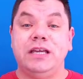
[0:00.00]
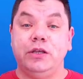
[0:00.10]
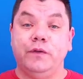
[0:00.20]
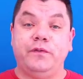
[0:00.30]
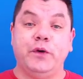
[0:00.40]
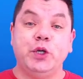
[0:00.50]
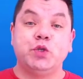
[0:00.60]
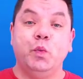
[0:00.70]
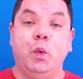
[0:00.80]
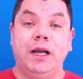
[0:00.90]
to get your
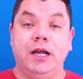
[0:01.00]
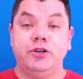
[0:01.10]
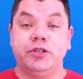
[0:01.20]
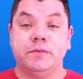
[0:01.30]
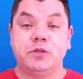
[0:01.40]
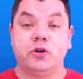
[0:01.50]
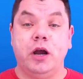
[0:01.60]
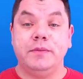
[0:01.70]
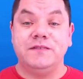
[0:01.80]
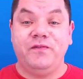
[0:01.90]
first 100
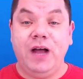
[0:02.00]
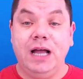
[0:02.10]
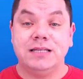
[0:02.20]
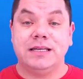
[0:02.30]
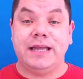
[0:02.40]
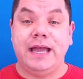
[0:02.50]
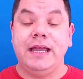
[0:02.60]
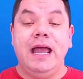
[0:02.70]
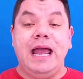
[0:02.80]
subscribers fast, okay?